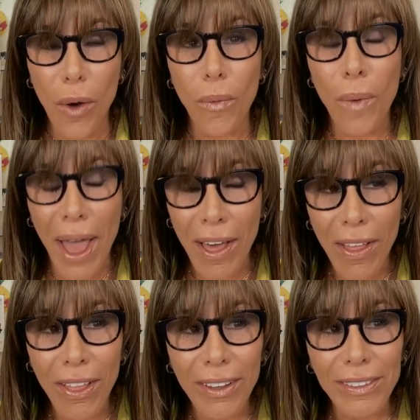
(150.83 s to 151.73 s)

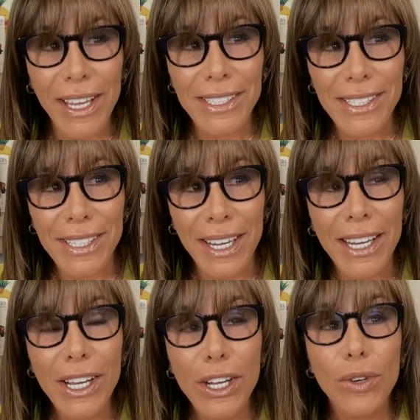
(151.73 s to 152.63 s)
Well, let's see.
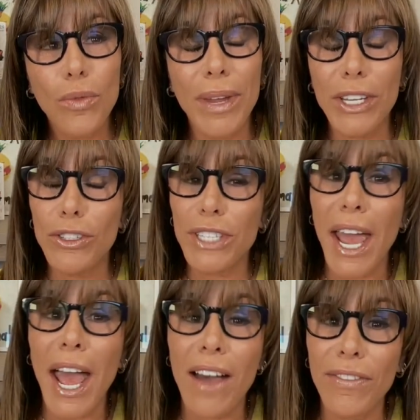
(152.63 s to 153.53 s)
We used to
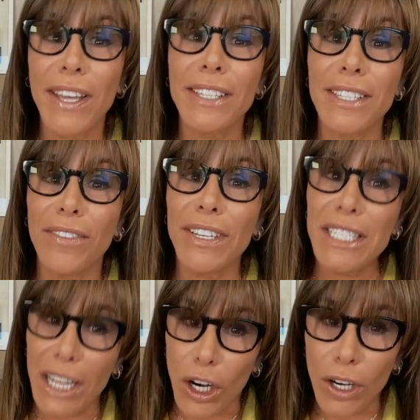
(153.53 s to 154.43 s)
have Thanksgiving
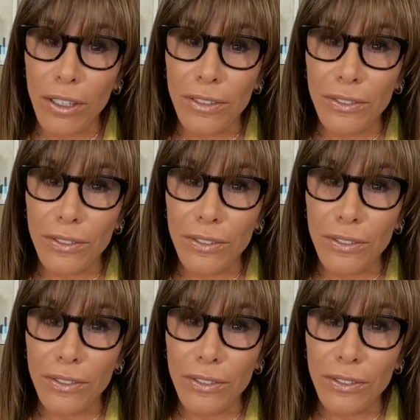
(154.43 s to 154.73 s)
dinner.